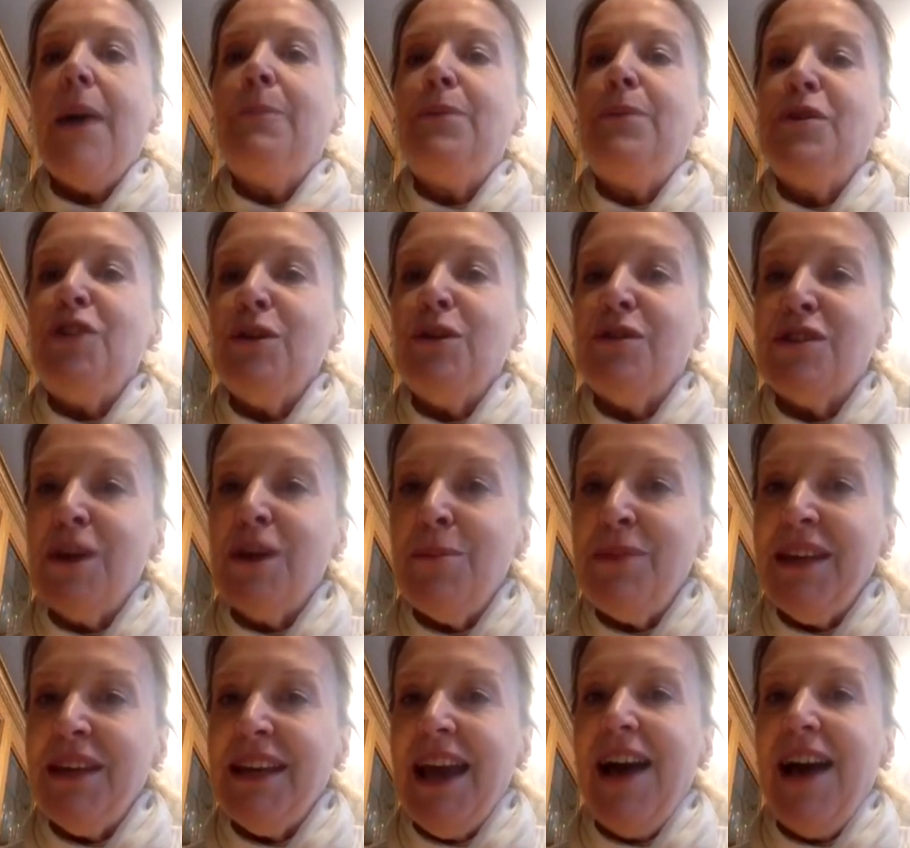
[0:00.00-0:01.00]
produce
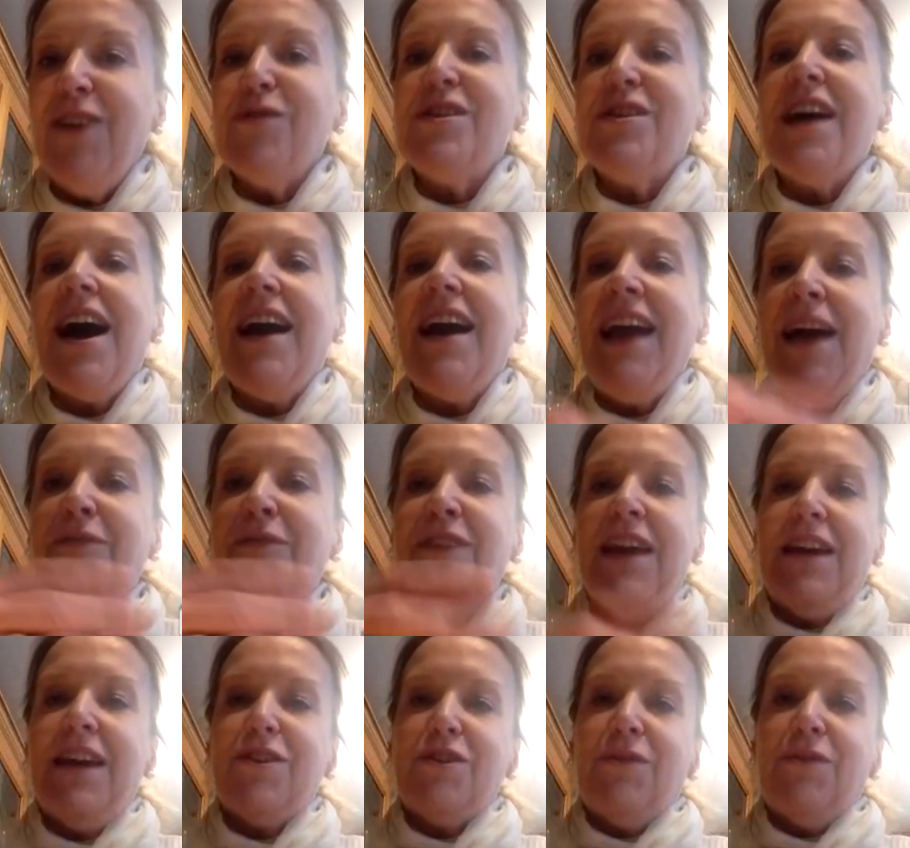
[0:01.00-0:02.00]
something else, and have the extra